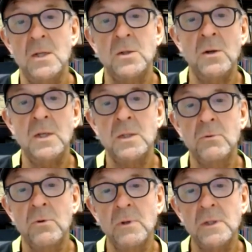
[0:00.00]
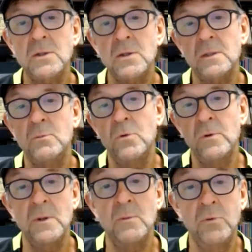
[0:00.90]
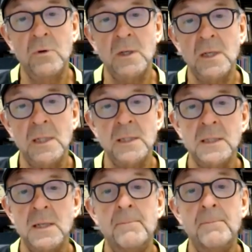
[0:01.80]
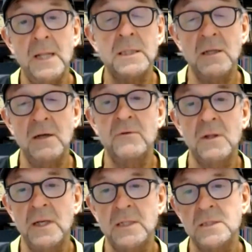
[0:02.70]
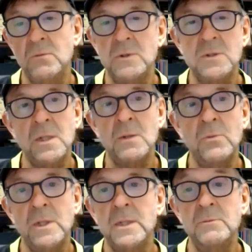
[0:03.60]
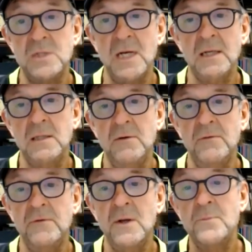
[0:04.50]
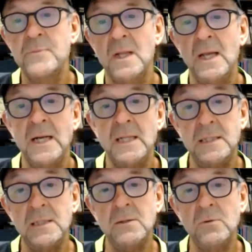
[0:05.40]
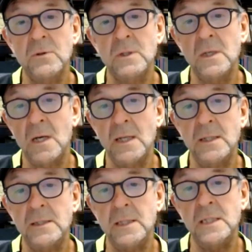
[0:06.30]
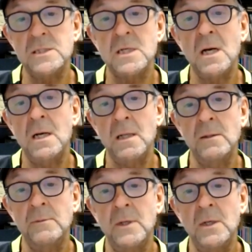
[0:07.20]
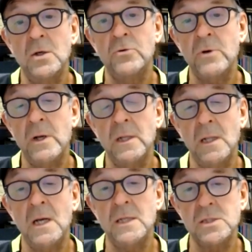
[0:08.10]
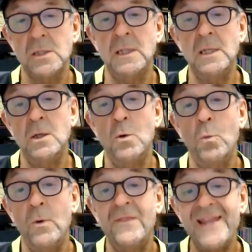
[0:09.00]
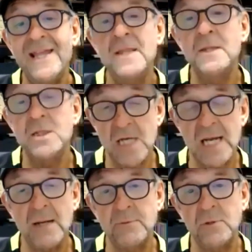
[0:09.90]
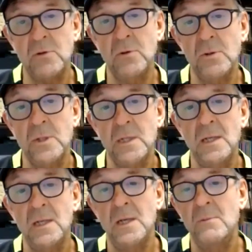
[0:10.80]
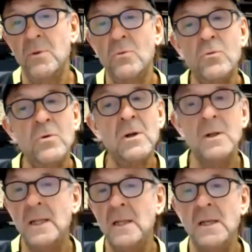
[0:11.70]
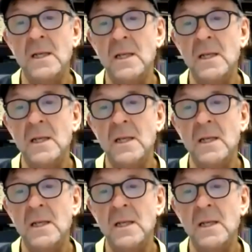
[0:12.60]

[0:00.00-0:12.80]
So, so we're really talking more in the book. It isn't a best of collection, which is somewhat subjective. And I did organize each column chronologically within the chapter, but really,